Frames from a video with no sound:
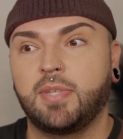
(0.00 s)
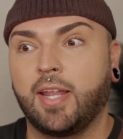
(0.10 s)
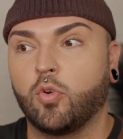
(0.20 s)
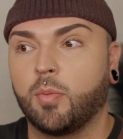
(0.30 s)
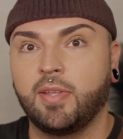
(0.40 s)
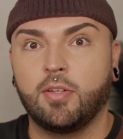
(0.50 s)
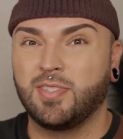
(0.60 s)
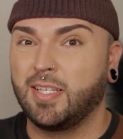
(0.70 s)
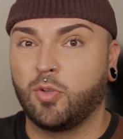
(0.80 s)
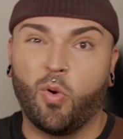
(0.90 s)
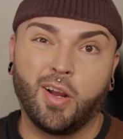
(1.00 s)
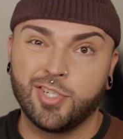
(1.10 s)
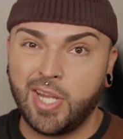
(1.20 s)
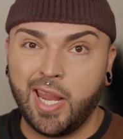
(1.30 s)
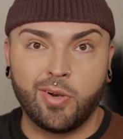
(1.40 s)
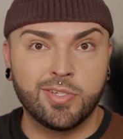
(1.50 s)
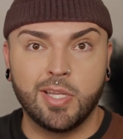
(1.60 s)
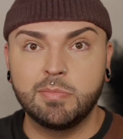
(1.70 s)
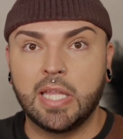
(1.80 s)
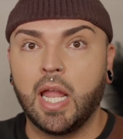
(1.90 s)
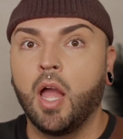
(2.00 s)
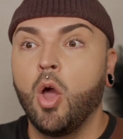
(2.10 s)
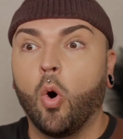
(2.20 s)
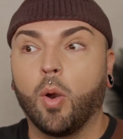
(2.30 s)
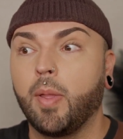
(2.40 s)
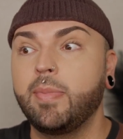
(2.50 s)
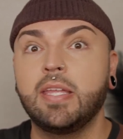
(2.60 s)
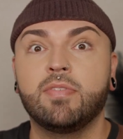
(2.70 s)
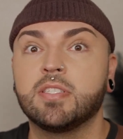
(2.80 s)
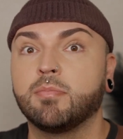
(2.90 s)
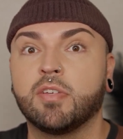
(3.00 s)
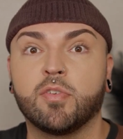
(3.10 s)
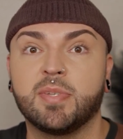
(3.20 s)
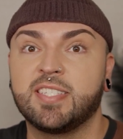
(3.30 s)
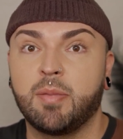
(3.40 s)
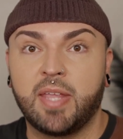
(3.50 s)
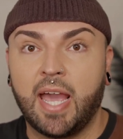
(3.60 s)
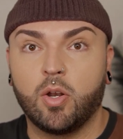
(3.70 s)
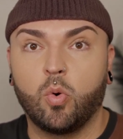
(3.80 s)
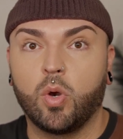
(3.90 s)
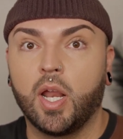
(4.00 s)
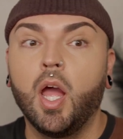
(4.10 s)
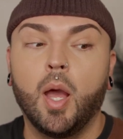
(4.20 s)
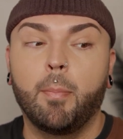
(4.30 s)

Like, normally they'll send the wrong shade or something, or maybe even something from the same category,